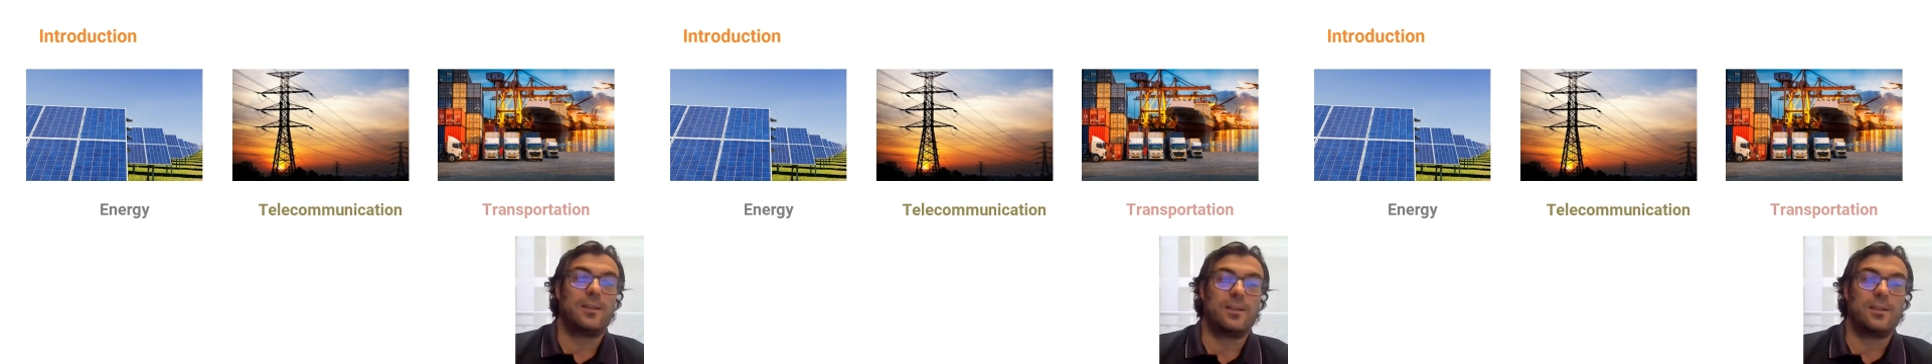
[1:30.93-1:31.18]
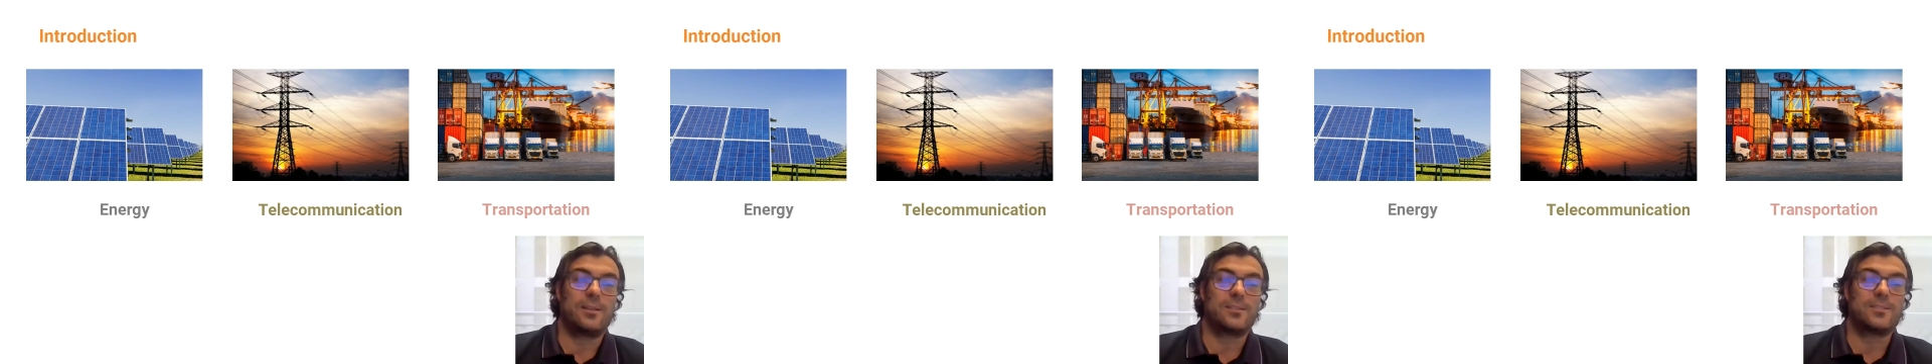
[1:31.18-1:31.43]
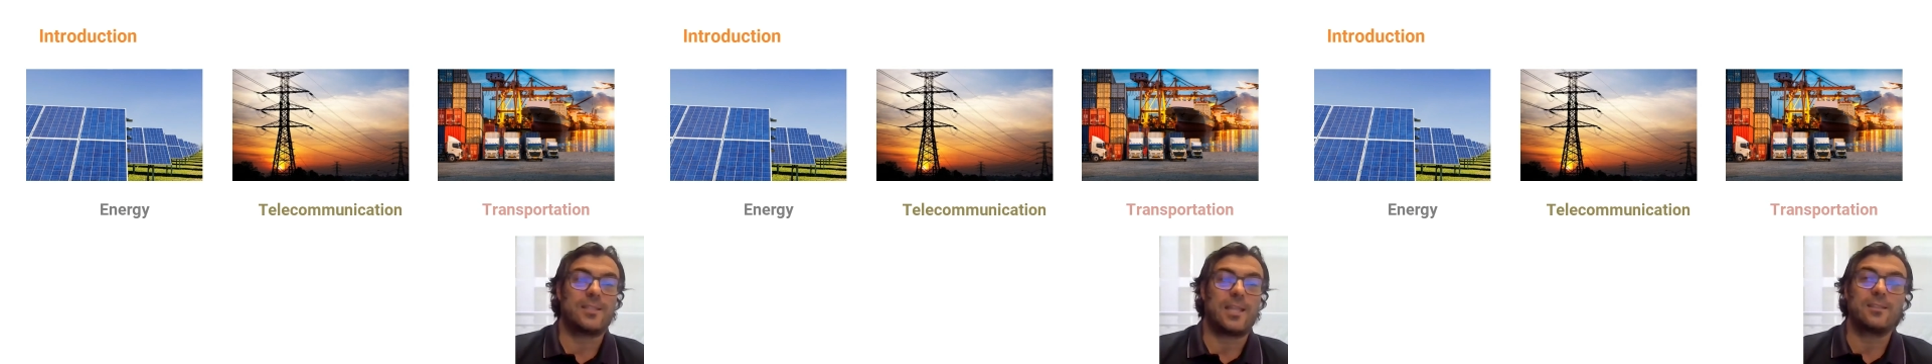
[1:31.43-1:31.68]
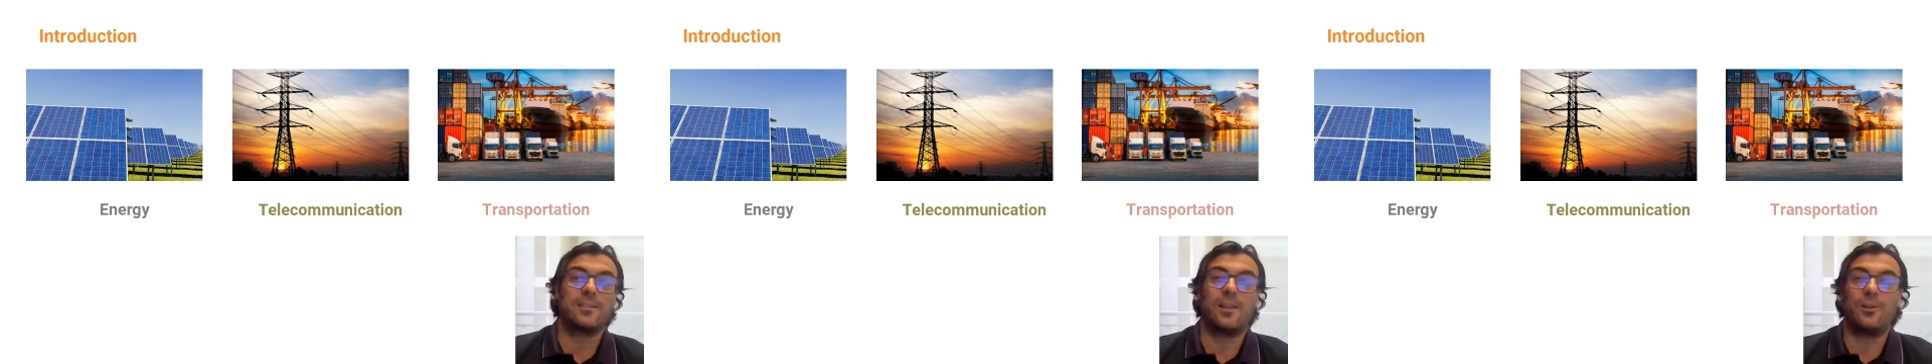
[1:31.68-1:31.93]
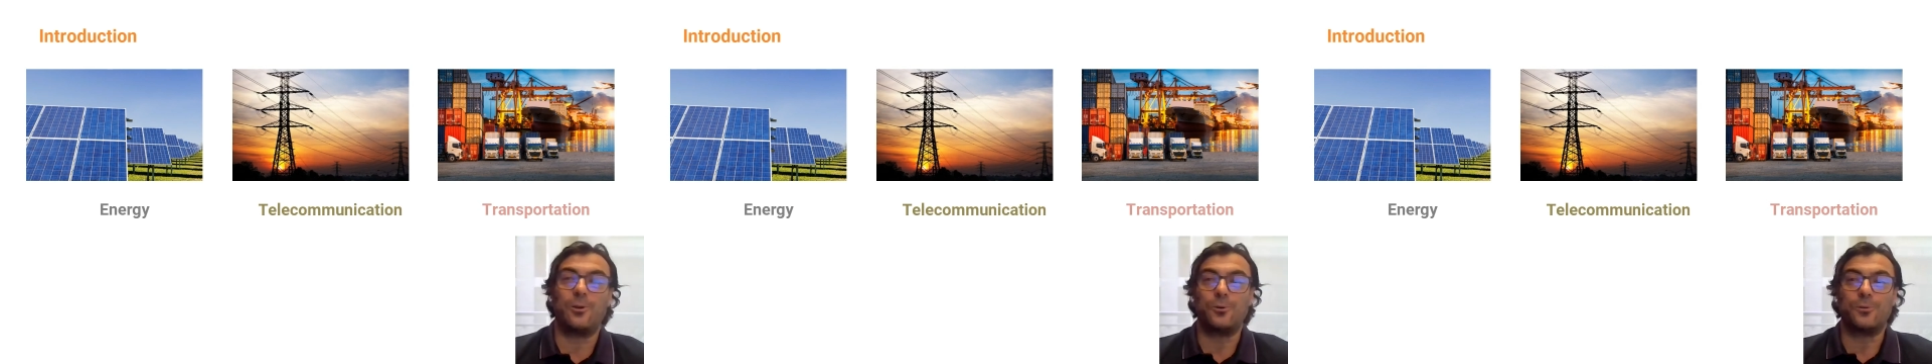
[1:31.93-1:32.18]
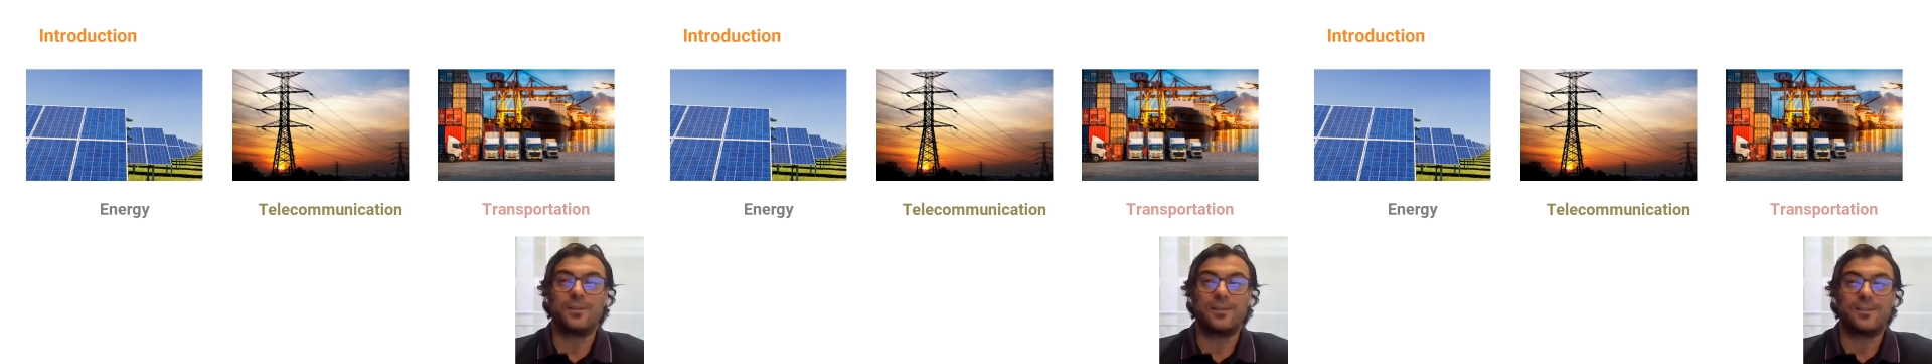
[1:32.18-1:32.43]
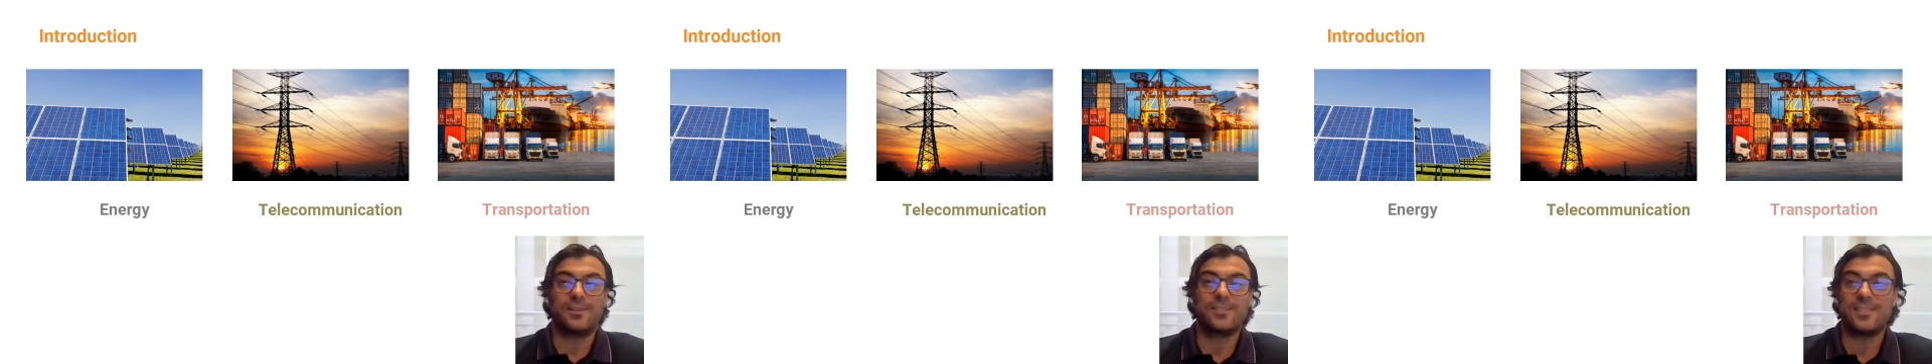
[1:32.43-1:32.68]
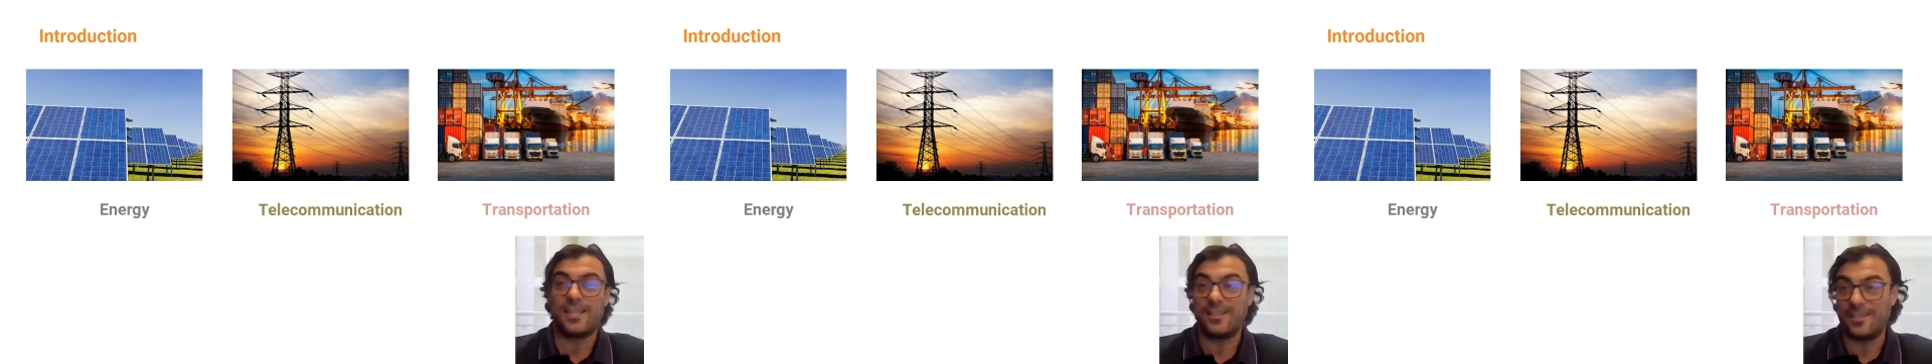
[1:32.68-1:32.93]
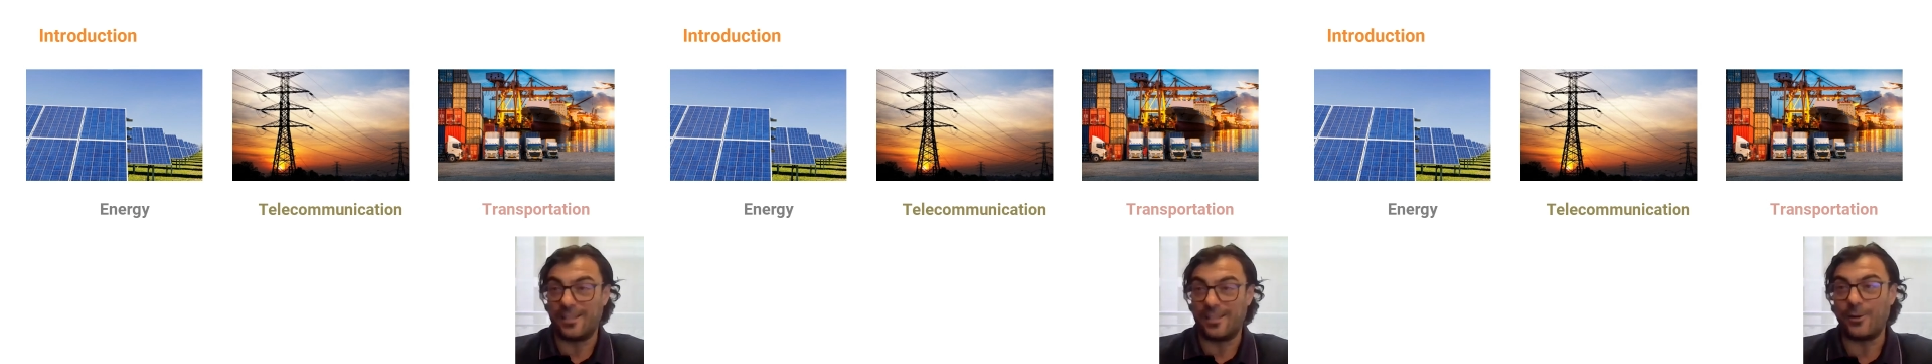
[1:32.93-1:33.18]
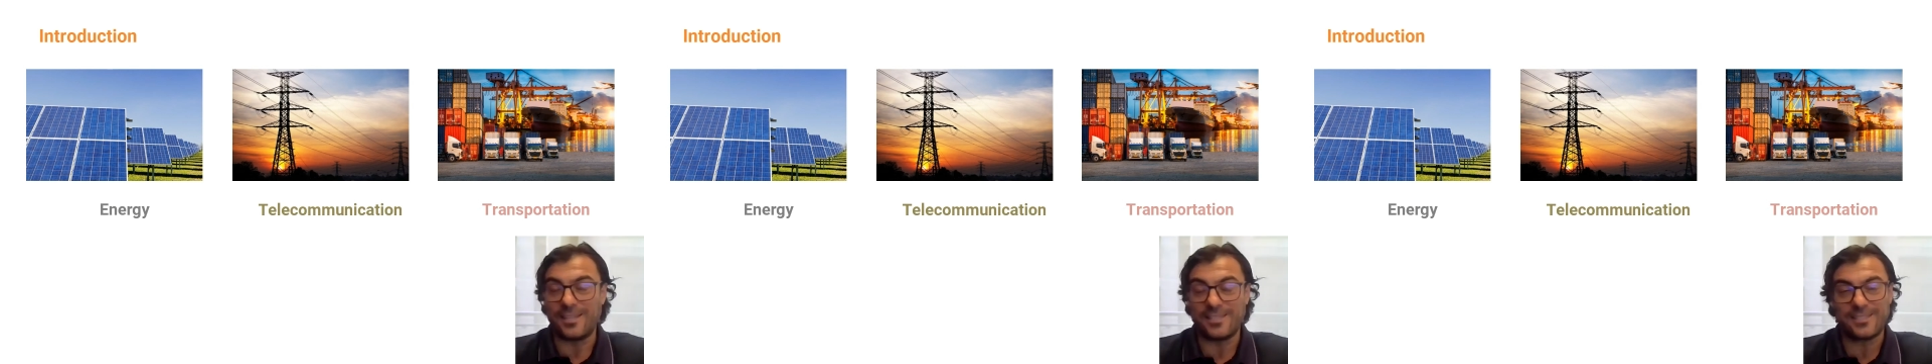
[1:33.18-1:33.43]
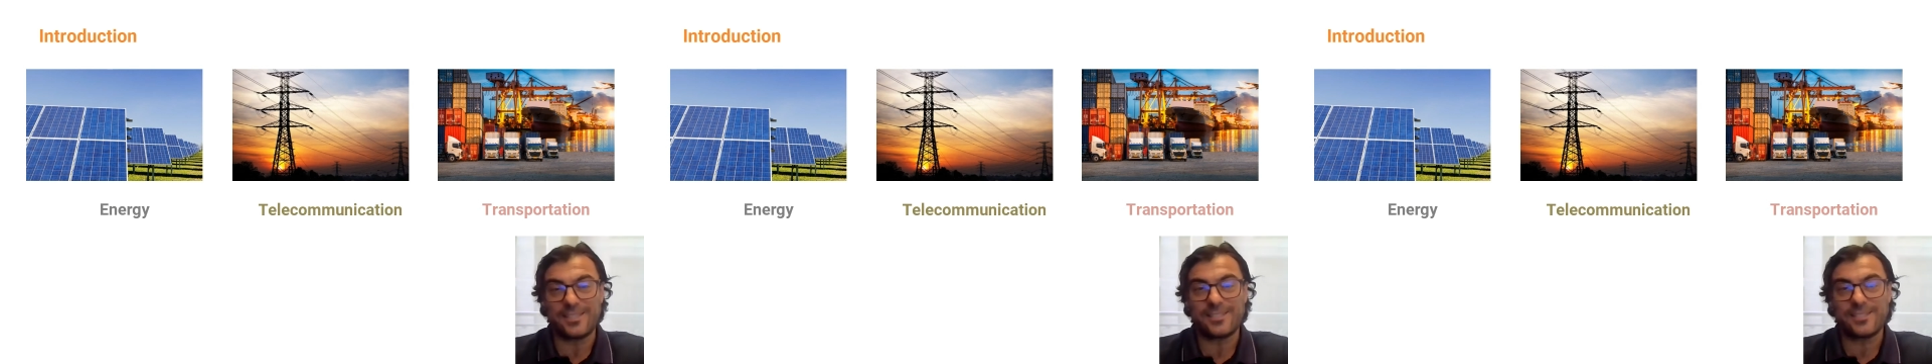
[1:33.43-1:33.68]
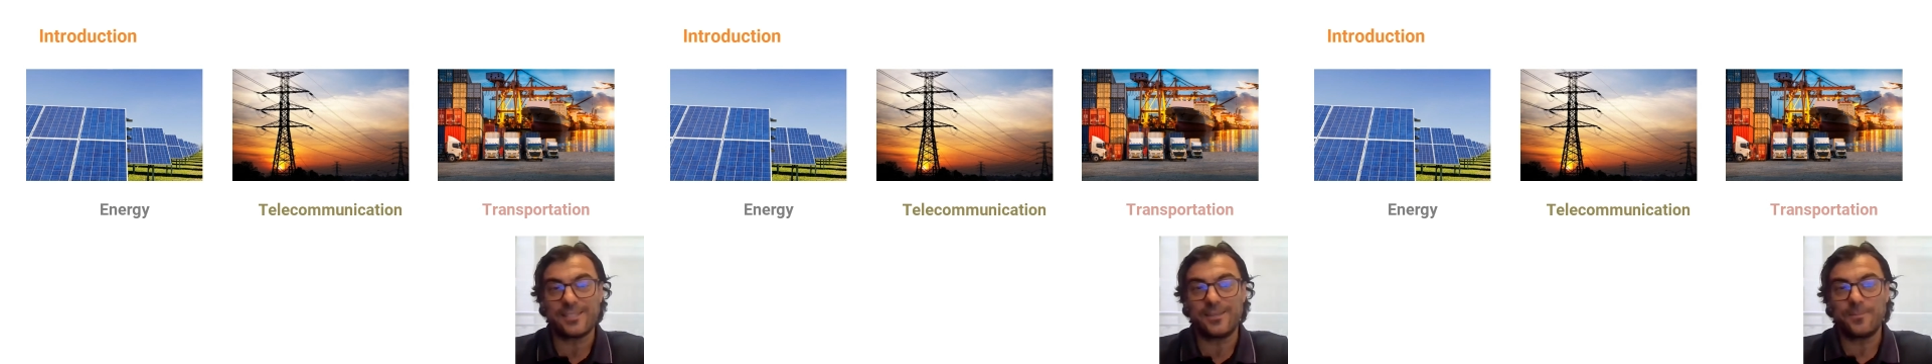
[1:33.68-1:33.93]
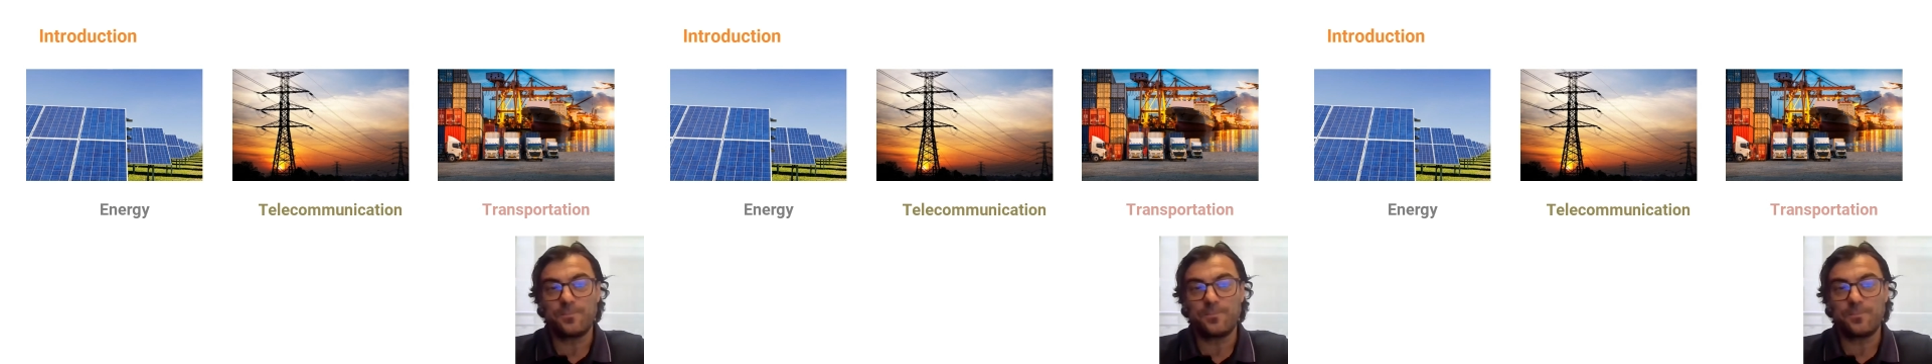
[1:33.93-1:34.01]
standalone assets.